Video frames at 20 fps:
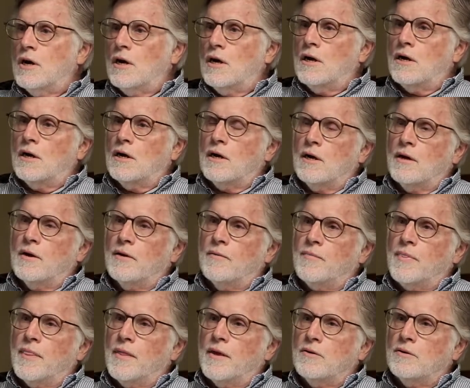
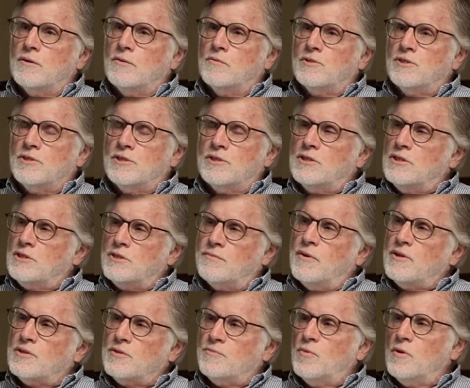It was just
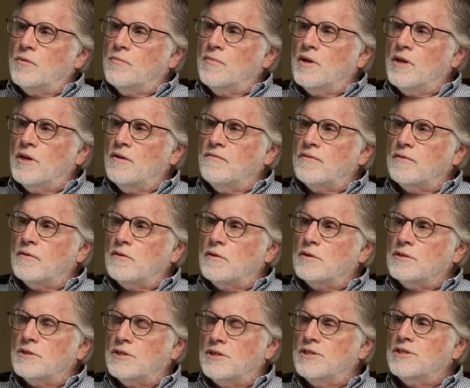much more meaningful
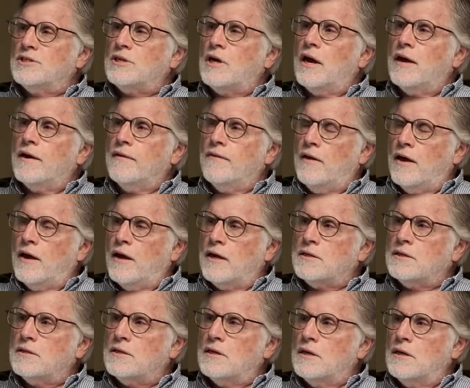to design that.